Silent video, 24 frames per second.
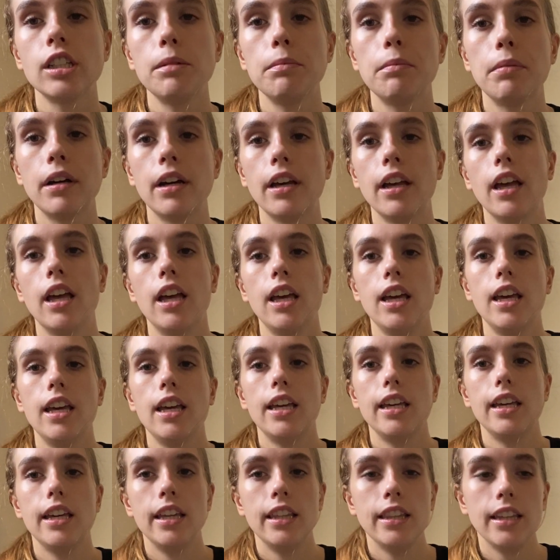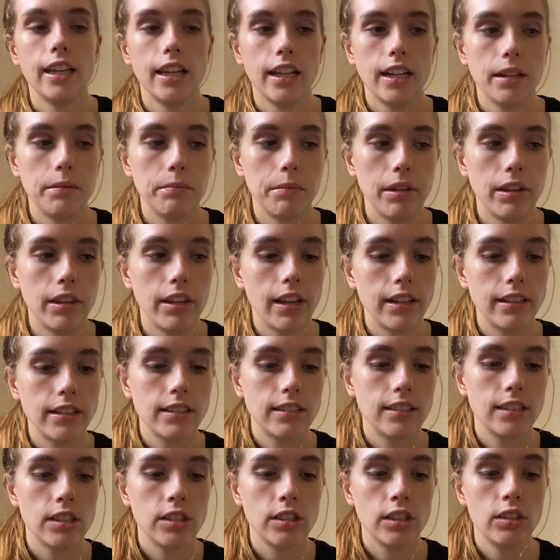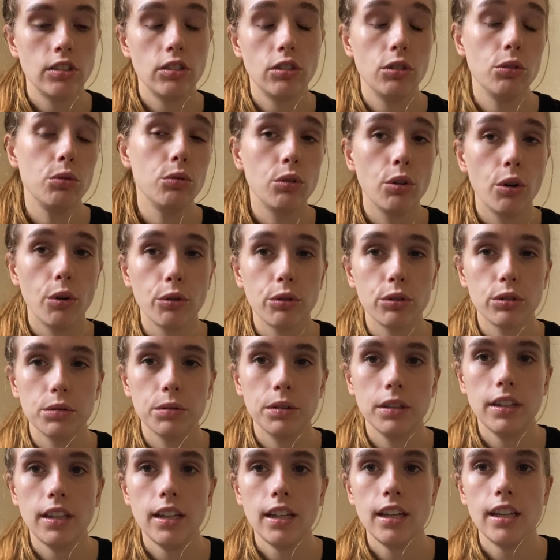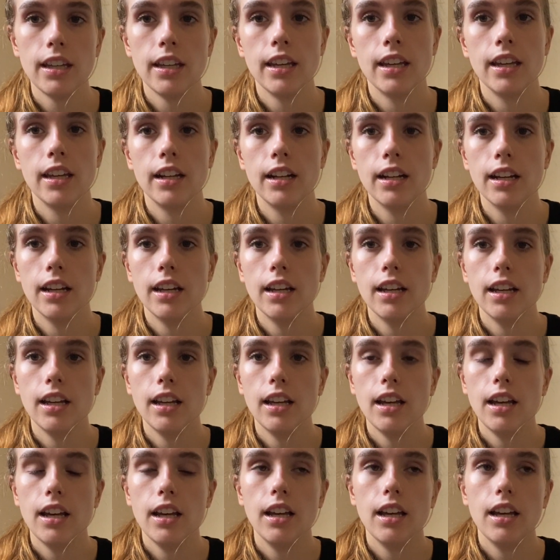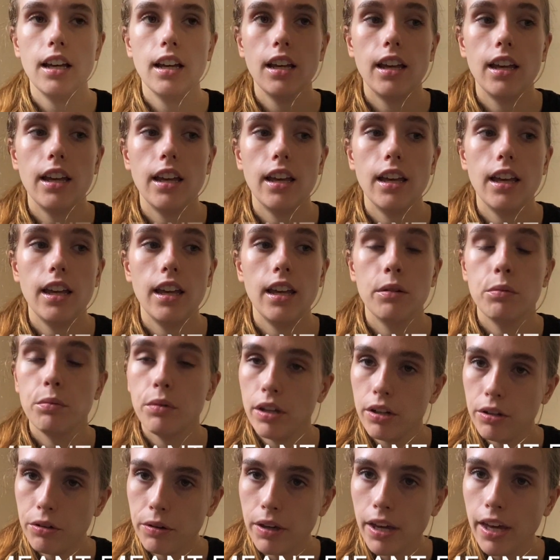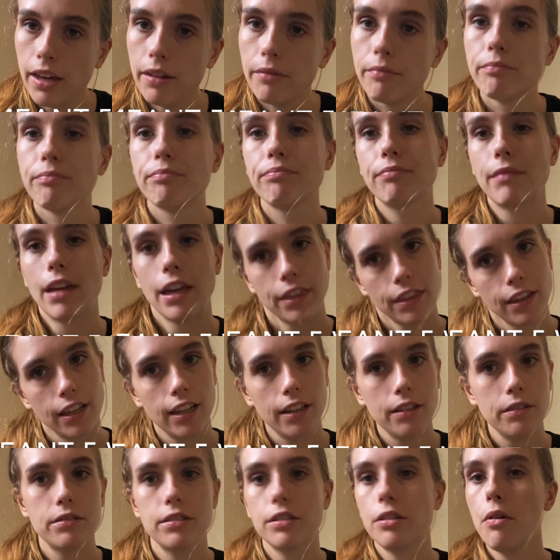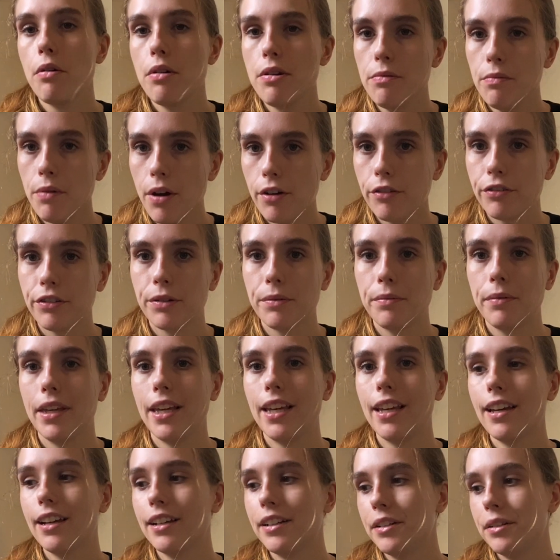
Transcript: But in the end, I made that decision to go through with it, and it went okay. I think it's going well for me.